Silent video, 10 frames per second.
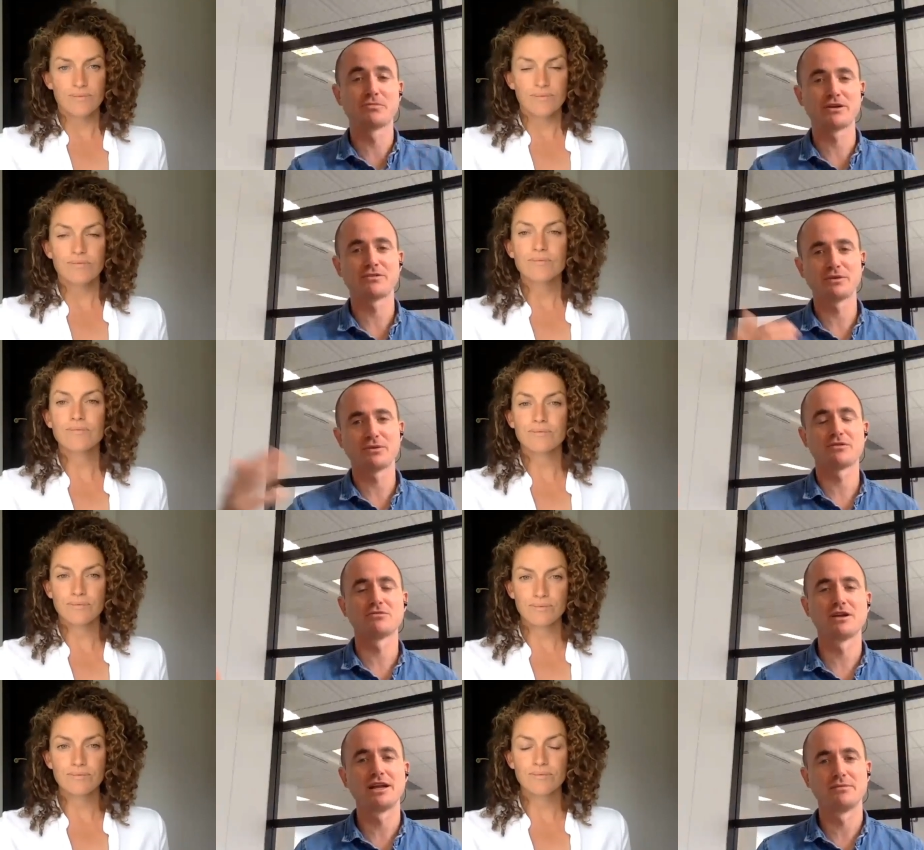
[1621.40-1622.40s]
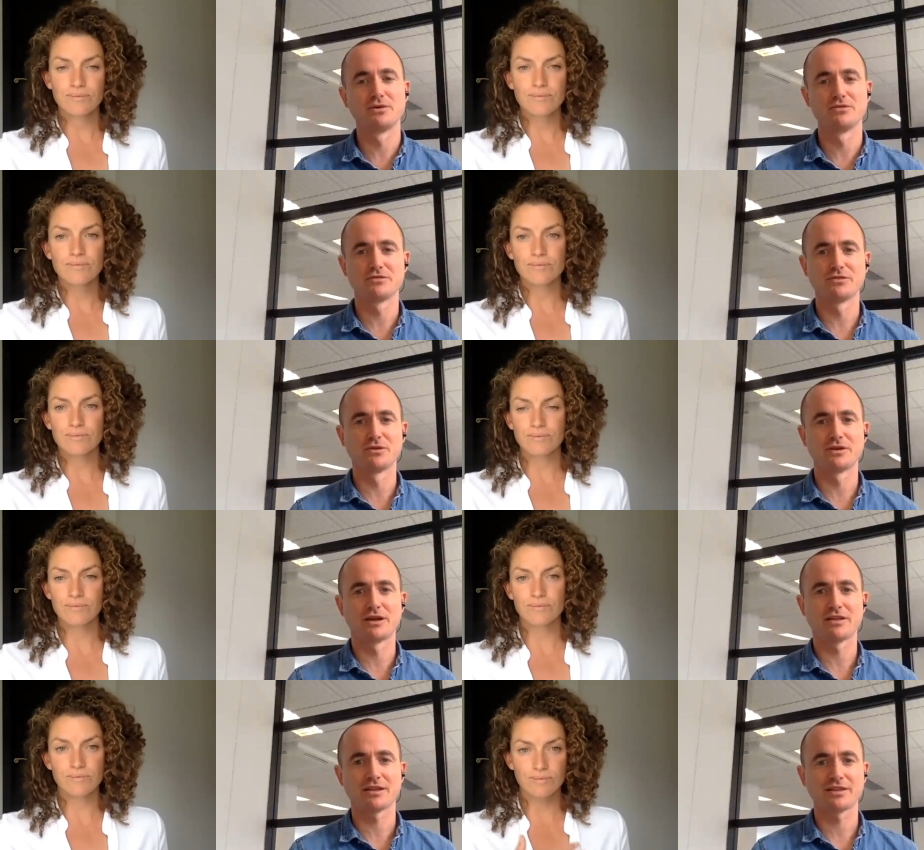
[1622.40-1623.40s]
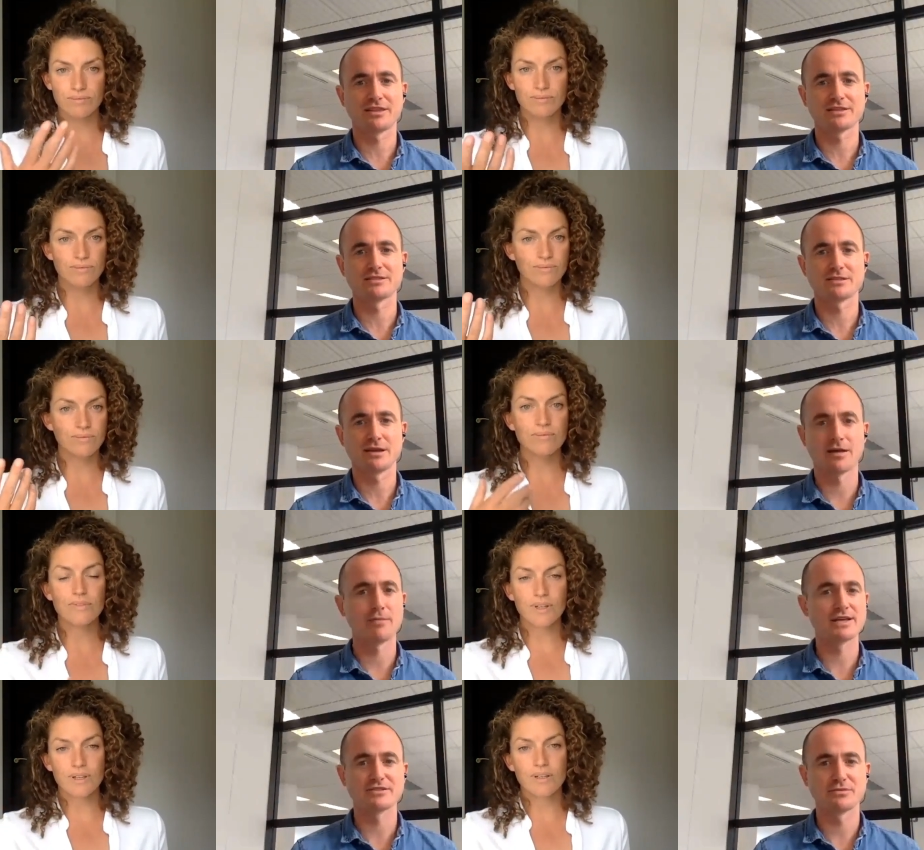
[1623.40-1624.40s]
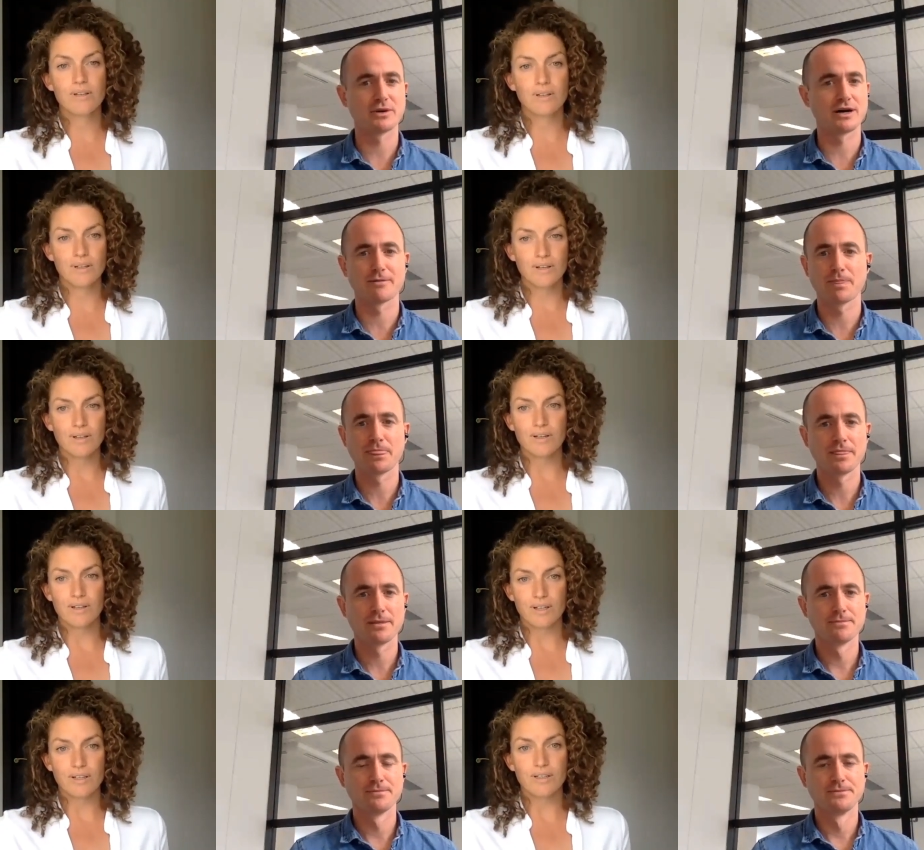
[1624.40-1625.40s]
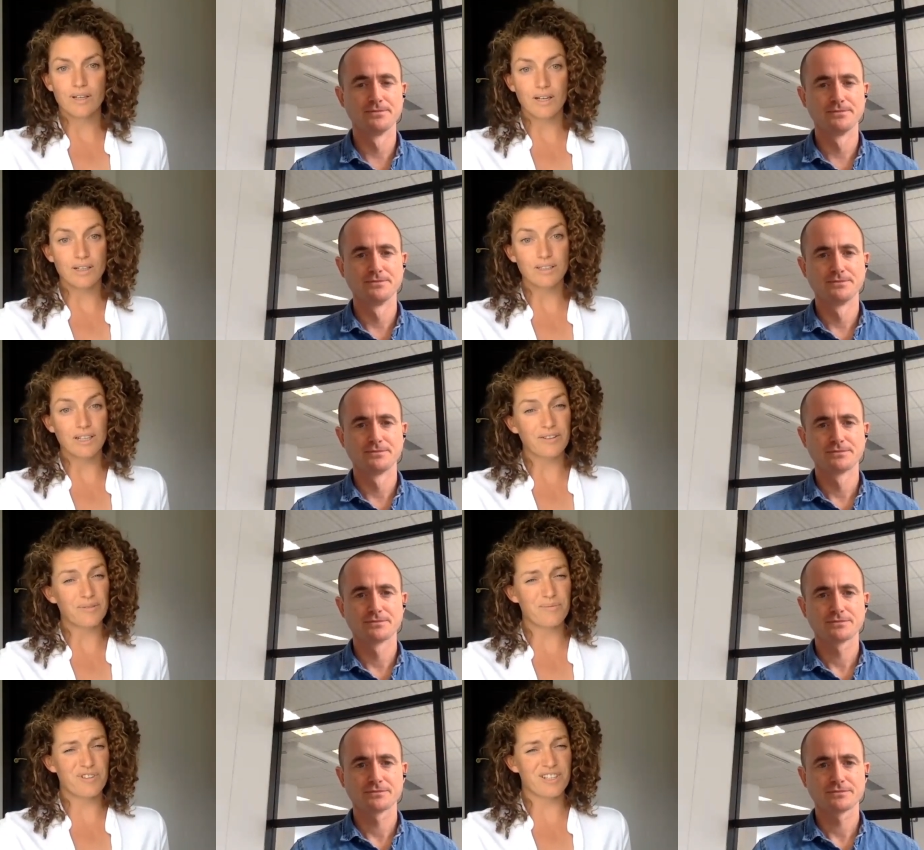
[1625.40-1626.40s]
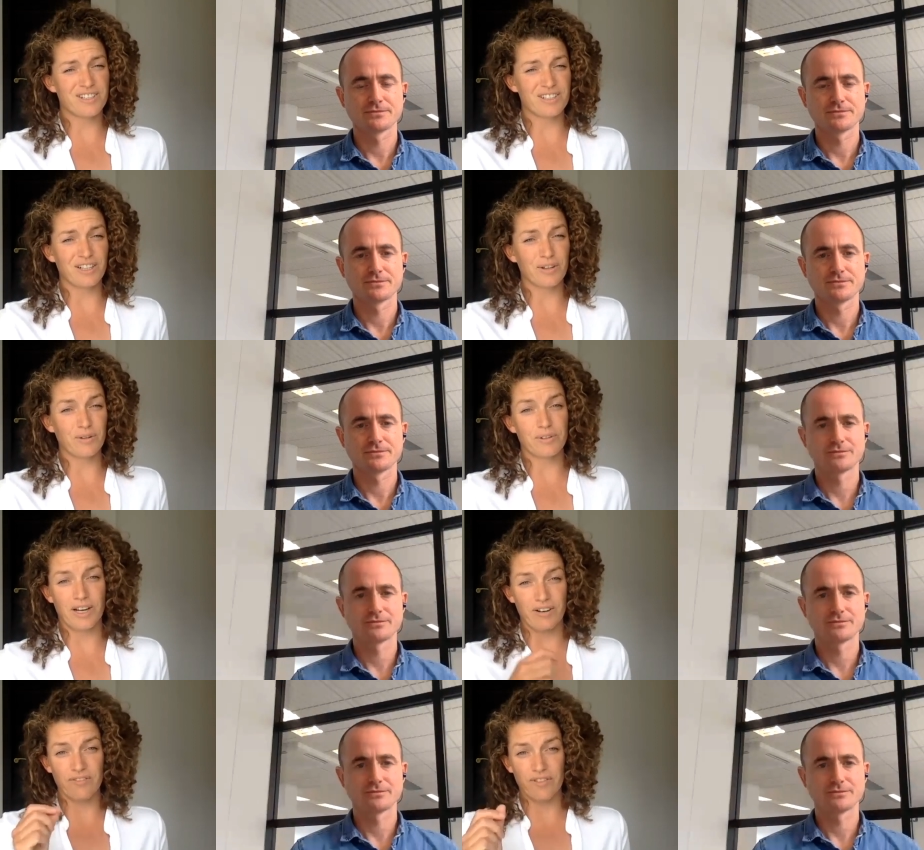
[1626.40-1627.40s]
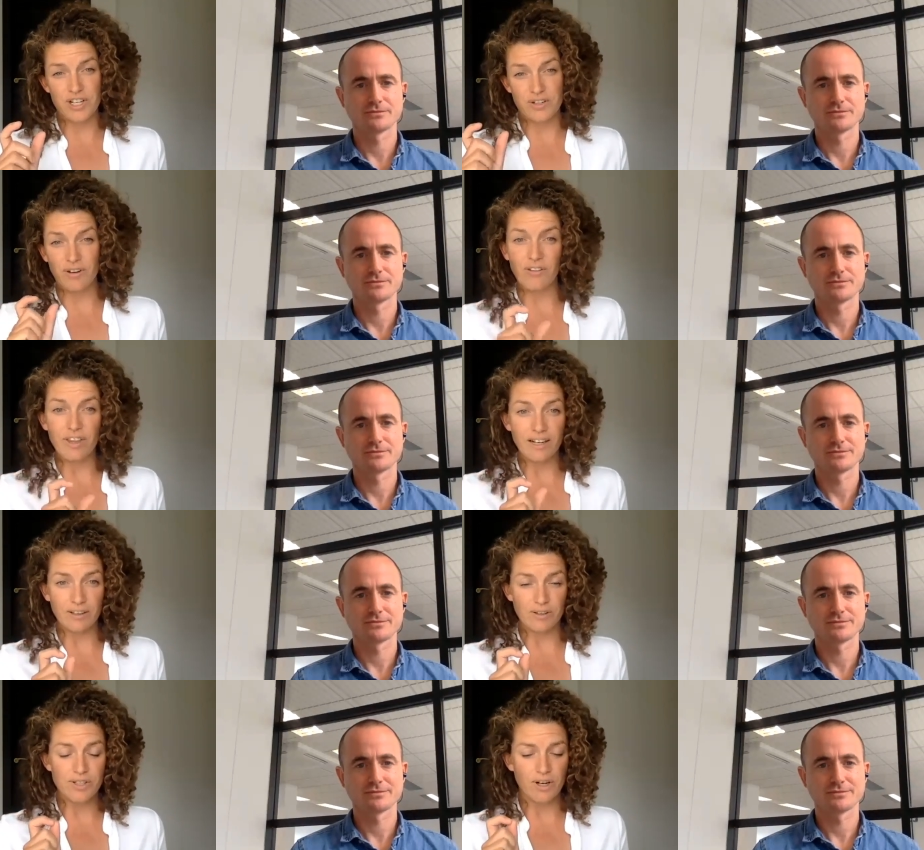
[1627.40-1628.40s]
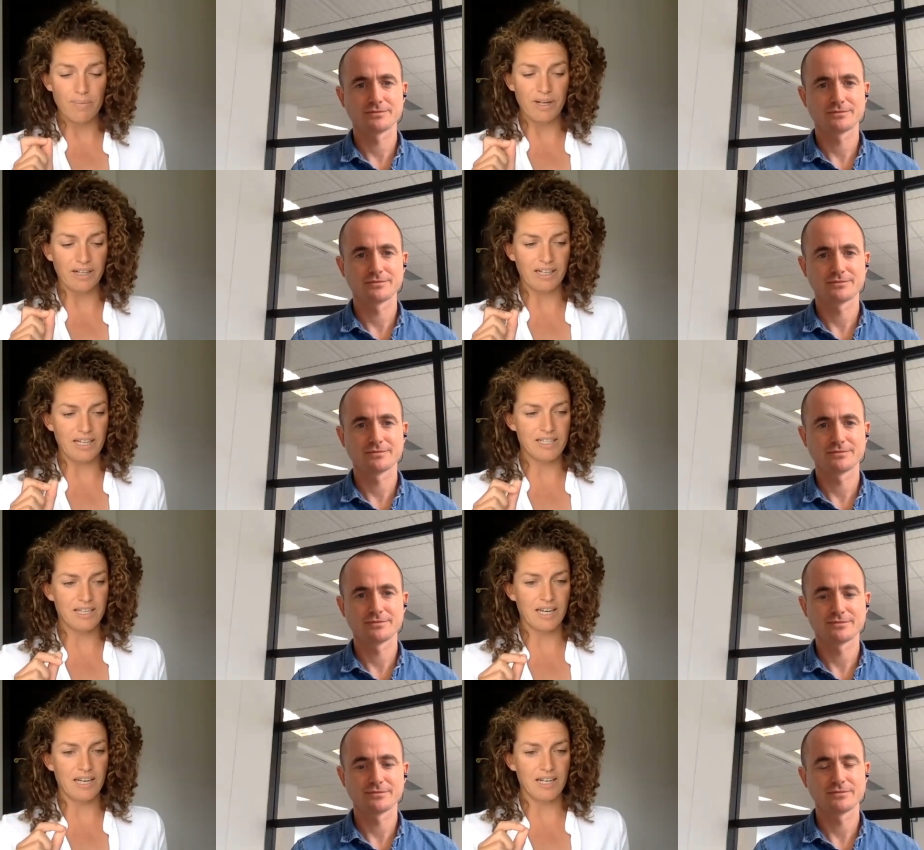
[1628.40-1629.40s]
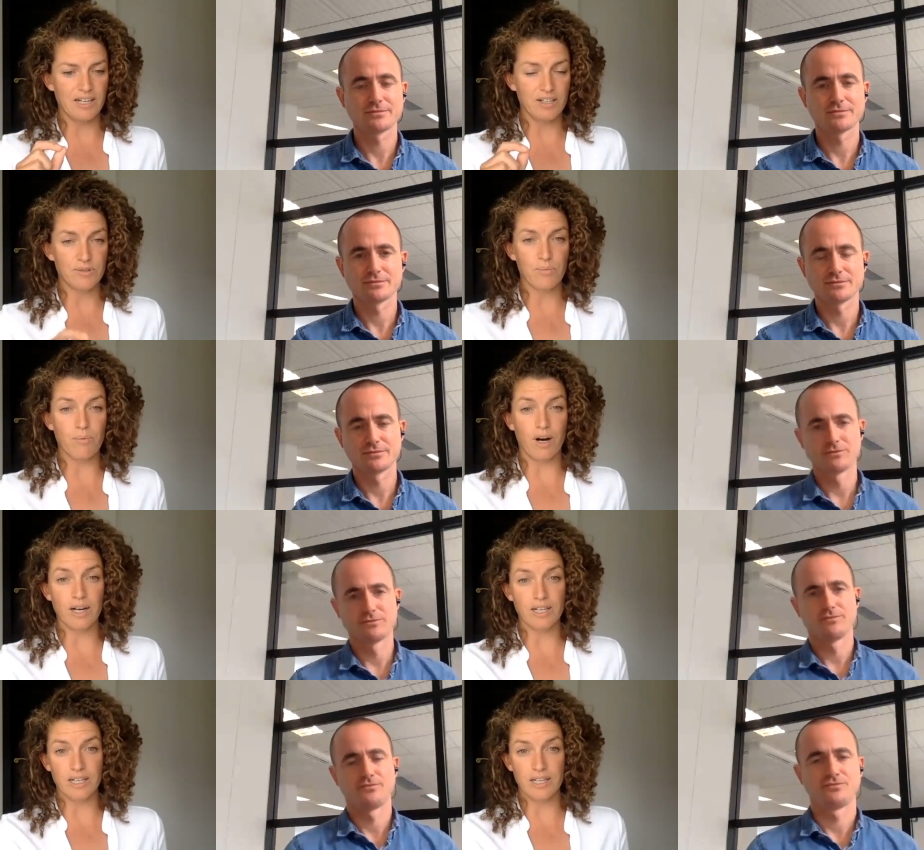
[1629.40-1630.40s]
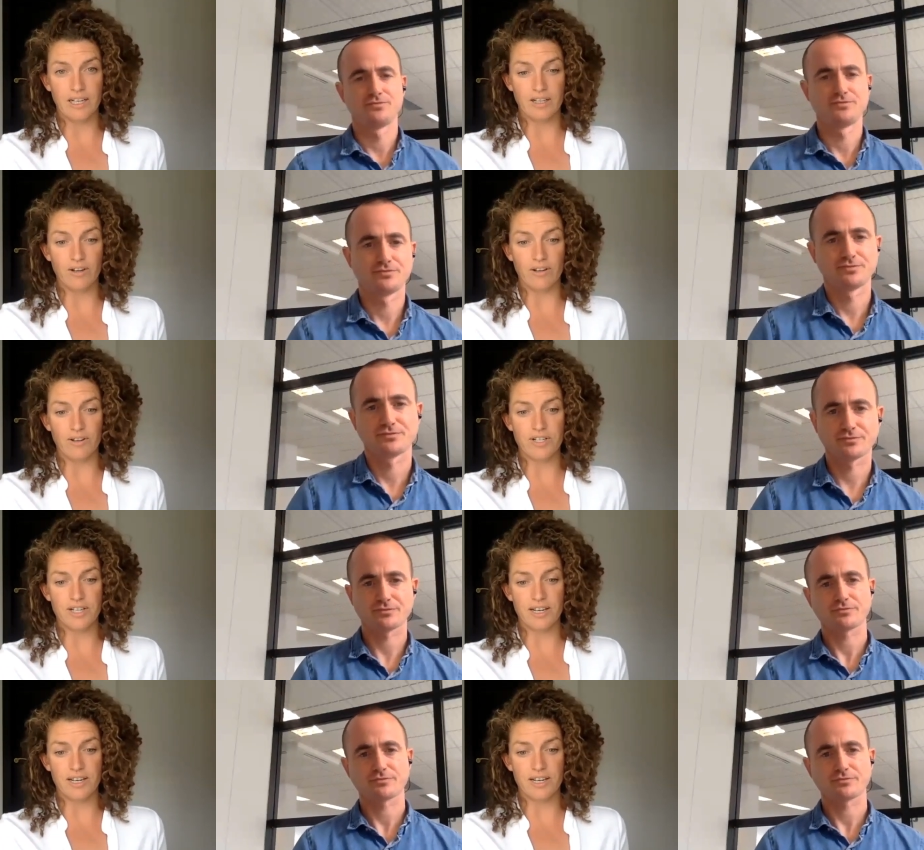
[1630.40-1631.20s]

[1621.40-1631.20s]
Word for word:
Speaker 1: but if we want to really move it forward, yeah, I think this is a massive part.
Speaker 2: And it, as, just as a little kind of finisher on that little topic, is that it is widely acknowledged